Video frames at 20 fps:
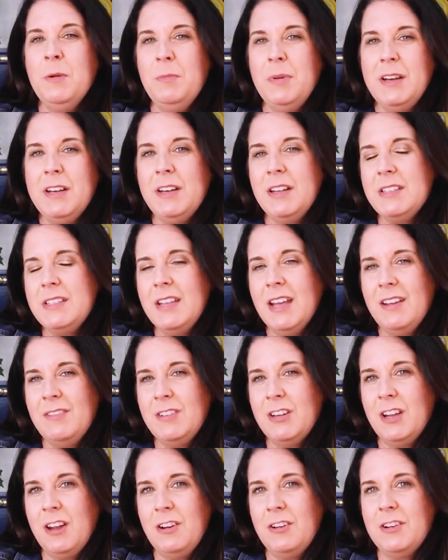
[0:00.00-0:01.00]
But it doesn't
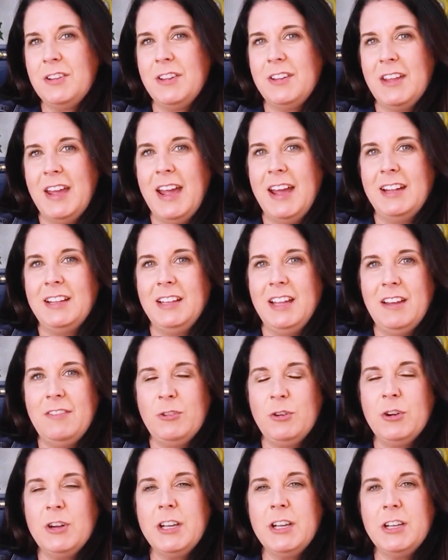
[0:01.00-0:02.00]
have to go to that
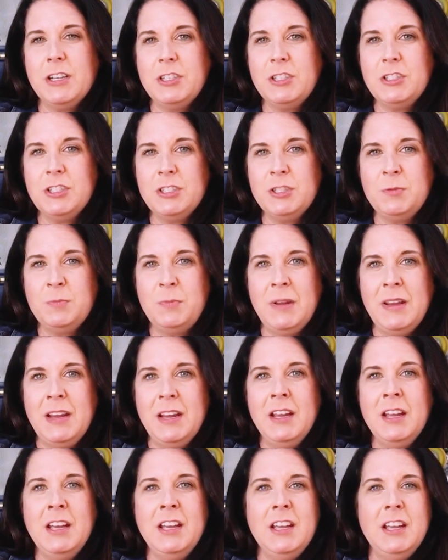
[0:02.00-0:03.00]
level. It could just
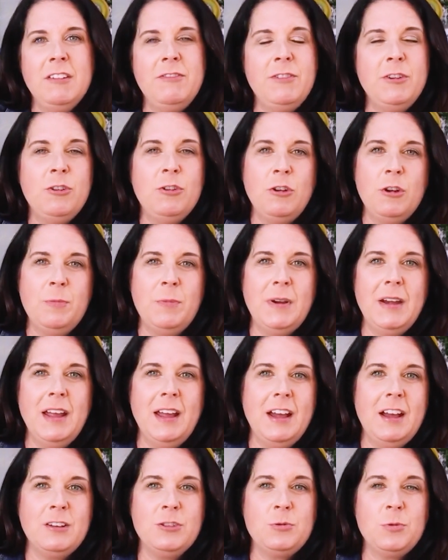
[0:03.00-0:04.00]
be if you grew up in a
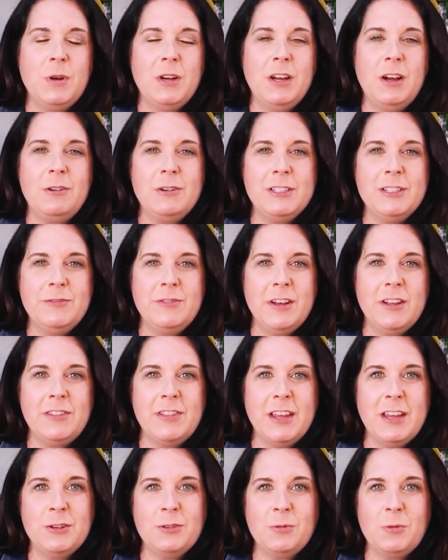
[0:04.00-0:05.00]
house where you always
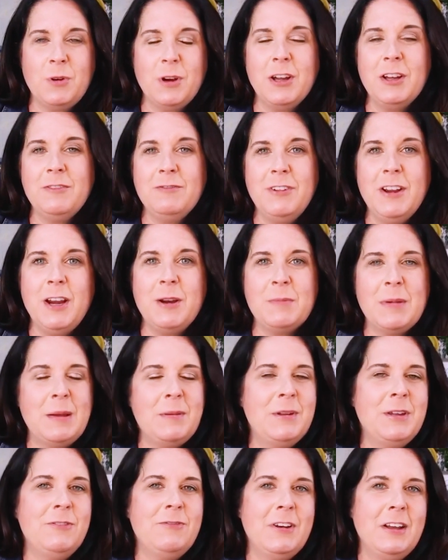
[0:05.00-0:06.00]
felt things were unfair.
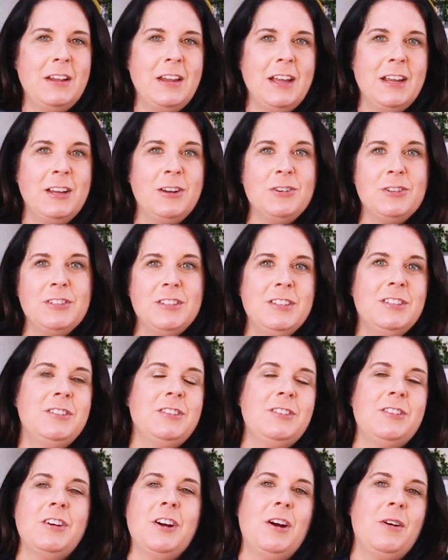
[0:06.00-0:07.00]
Maybe you felt like your
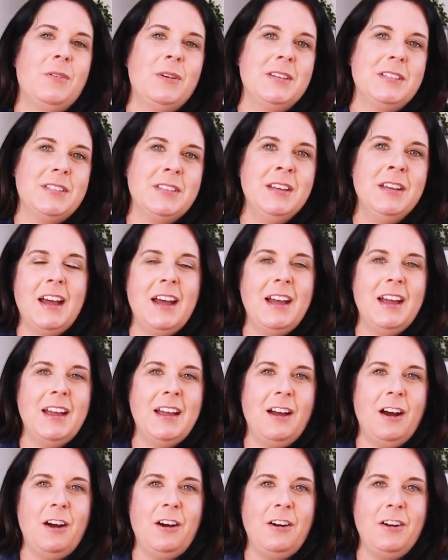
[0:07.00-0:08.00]
sister always
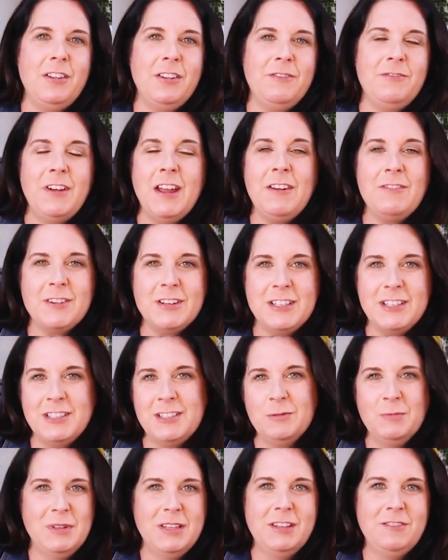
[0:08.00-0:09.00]
got all the
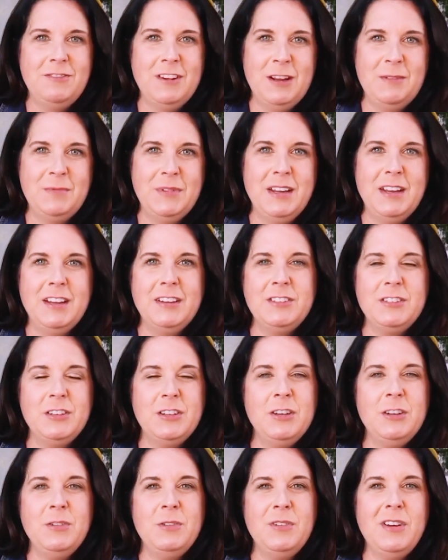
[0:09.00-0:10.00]
favoritism in the family, and so
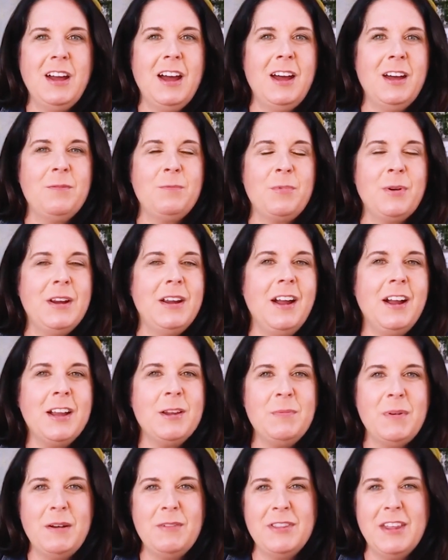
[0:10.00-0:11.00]
you got
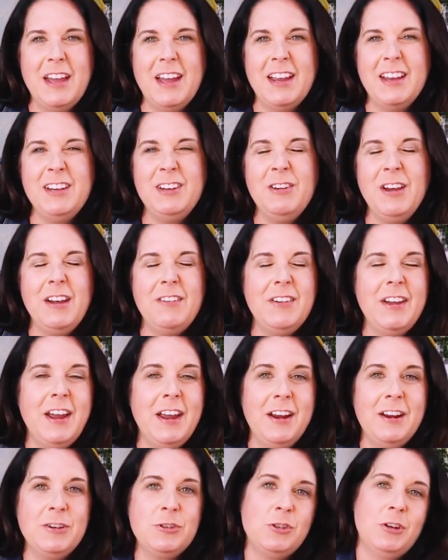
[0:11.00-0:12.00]
preoccupied with that and you have a
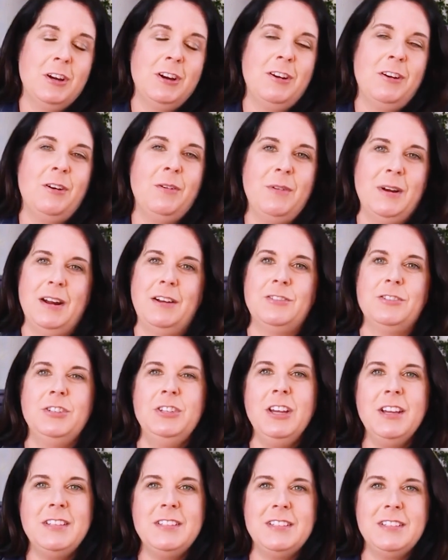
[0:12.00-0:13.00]
hair trigger around
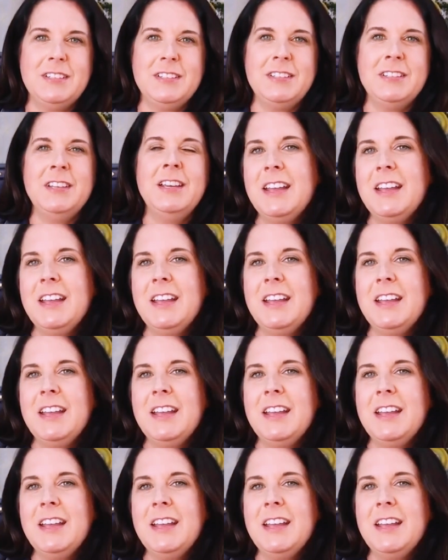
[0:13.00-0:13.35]
justice.